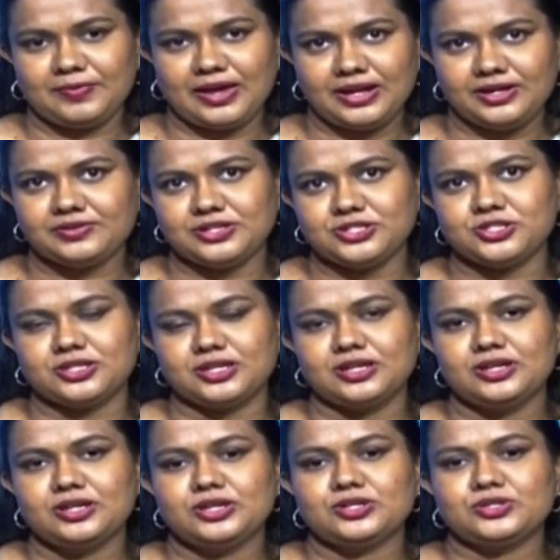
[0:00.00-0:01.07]
enriching.
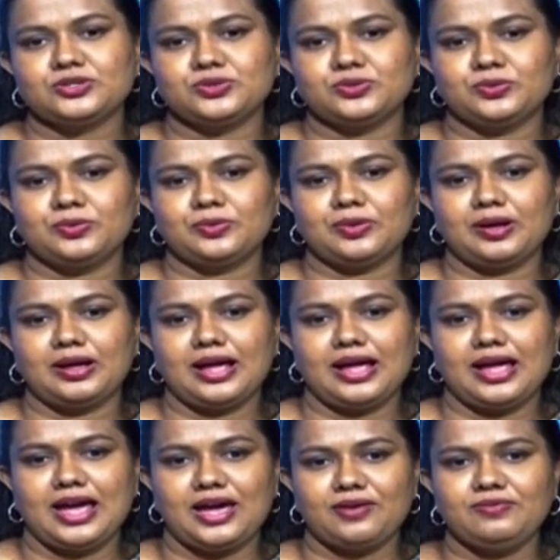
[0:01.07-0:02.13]
So
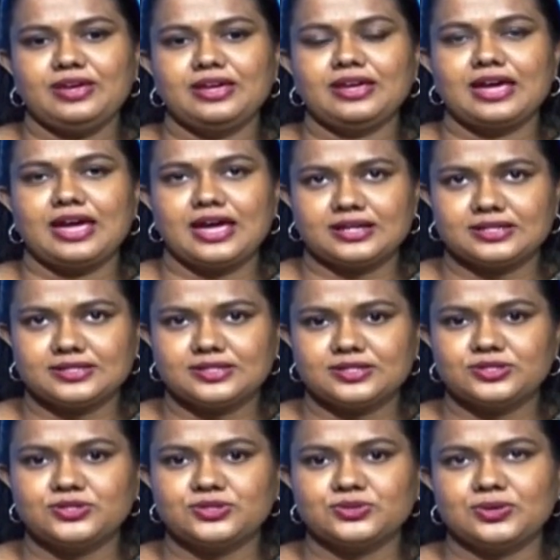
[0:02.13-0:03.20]
having
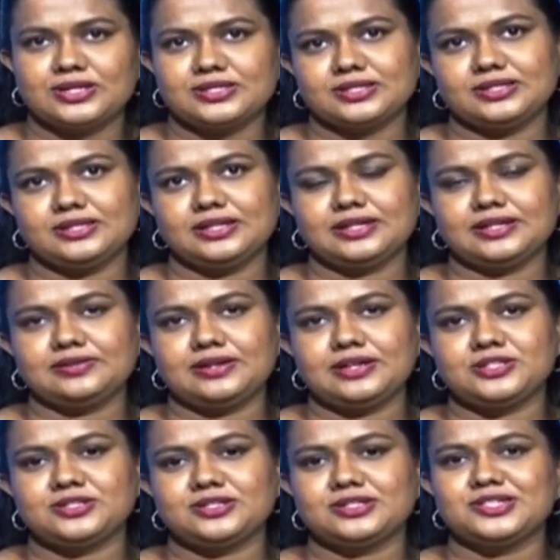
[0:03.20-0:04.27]
access to asset
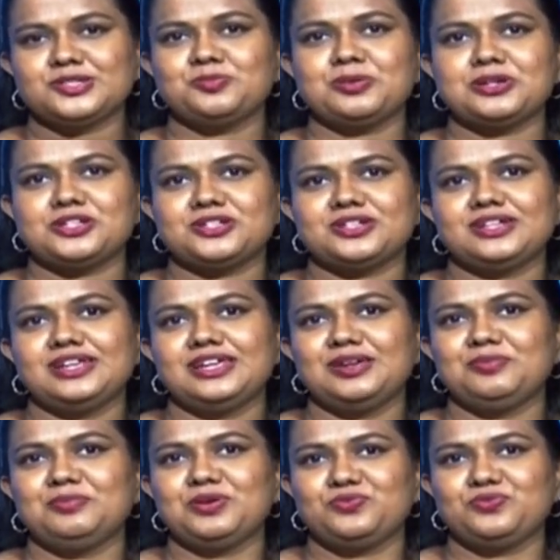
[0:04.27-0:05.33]
declarations,
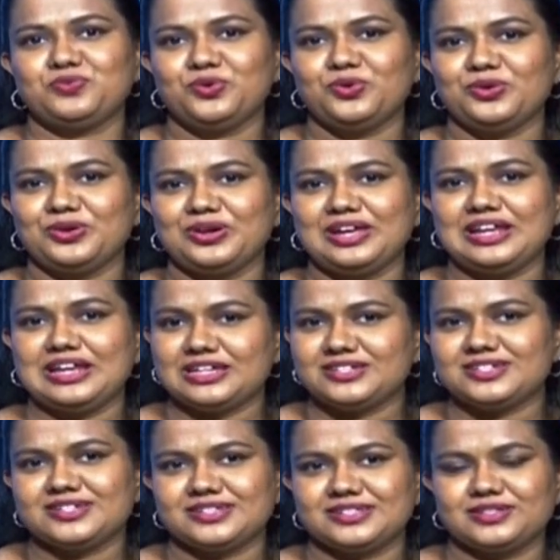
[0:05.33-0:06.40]
especially before
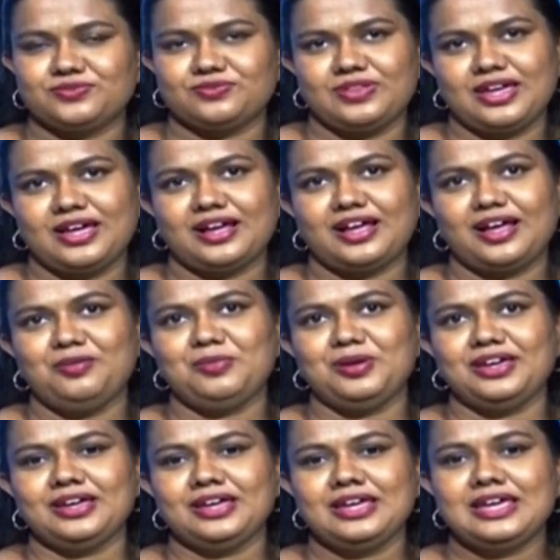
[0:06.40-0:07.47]
elections, if they are
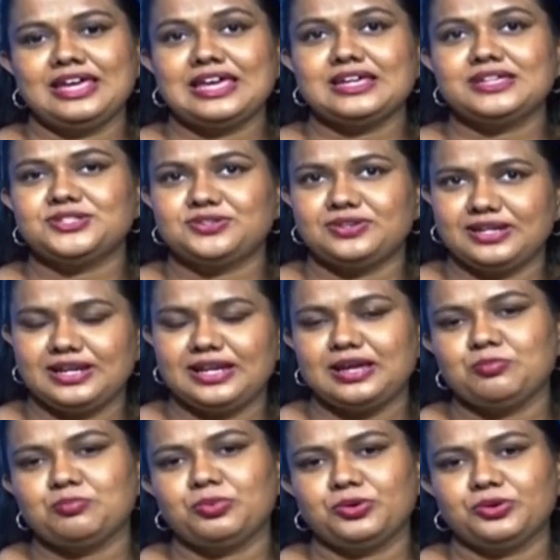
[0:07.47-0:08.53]
coming, is really
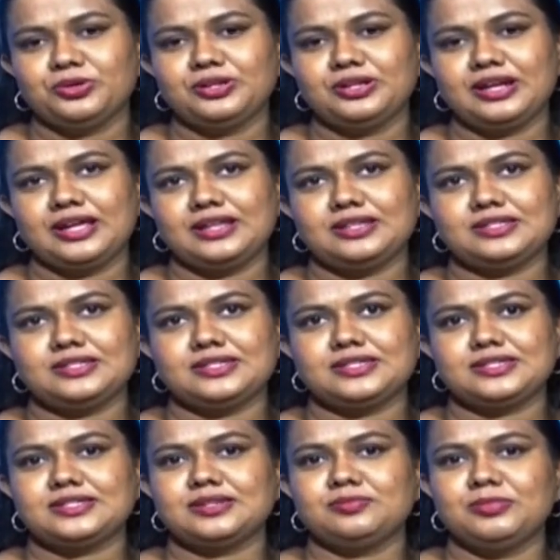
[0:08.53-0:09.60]
important, and this
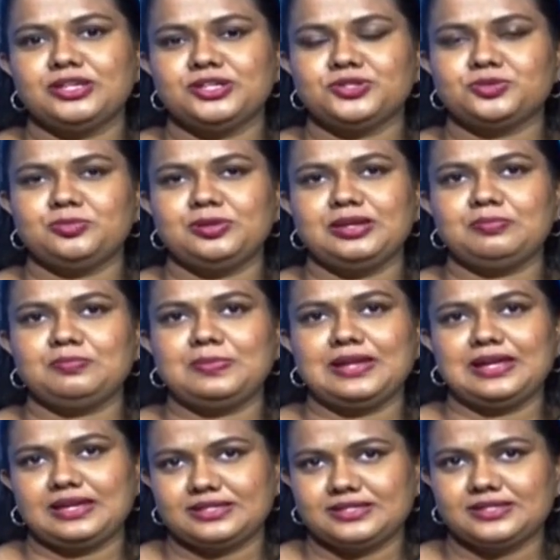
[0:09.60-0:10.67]
system need to be
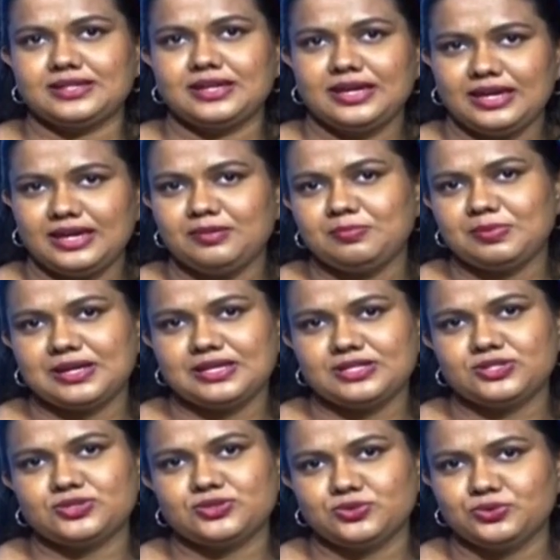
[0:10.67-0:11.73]
placed in
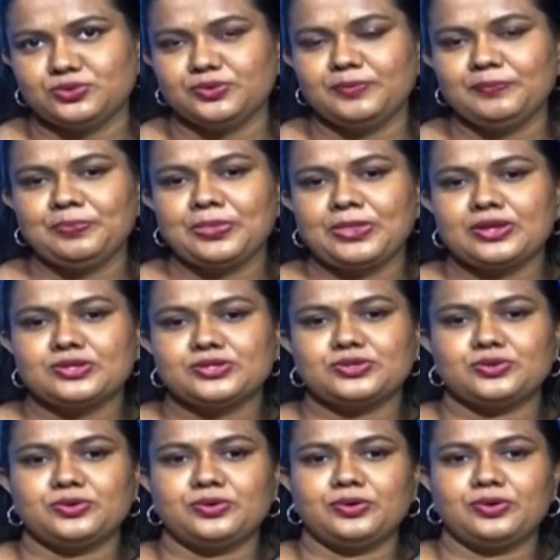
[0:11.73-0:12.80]
place soon.
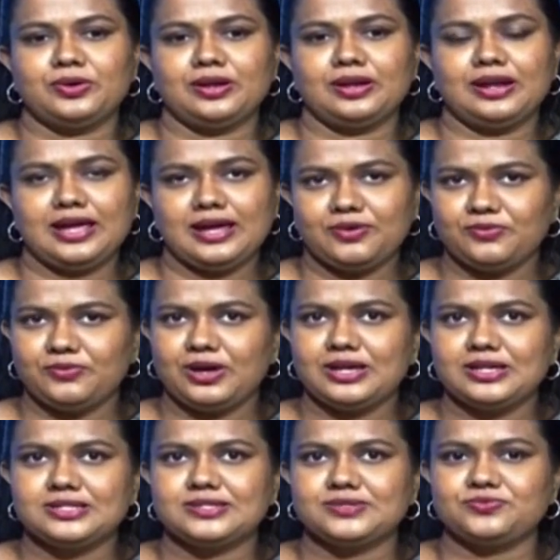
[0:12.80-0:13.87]
So
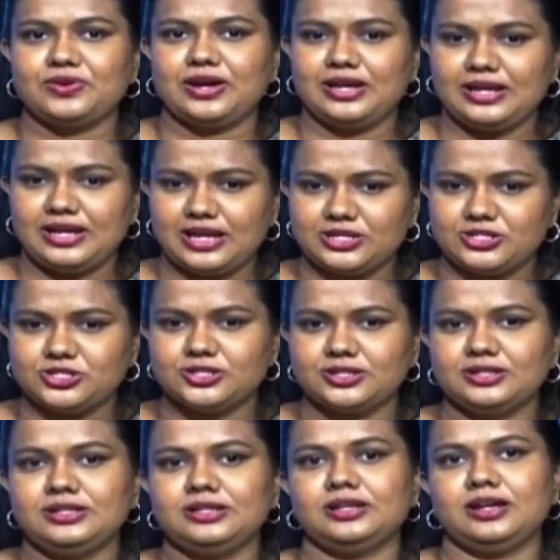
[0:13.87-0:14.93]
likewise,
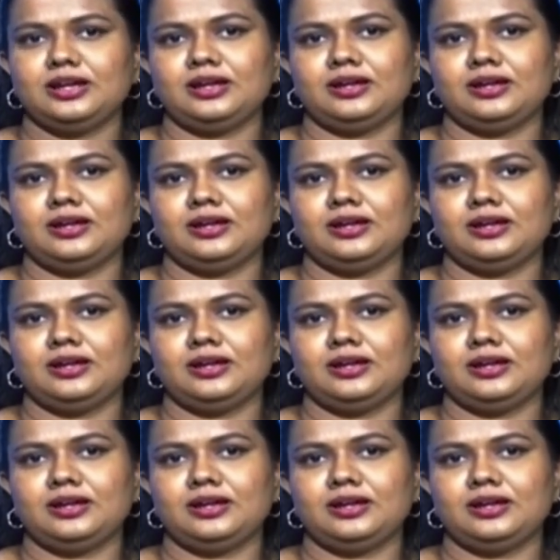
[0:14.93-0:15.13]
financial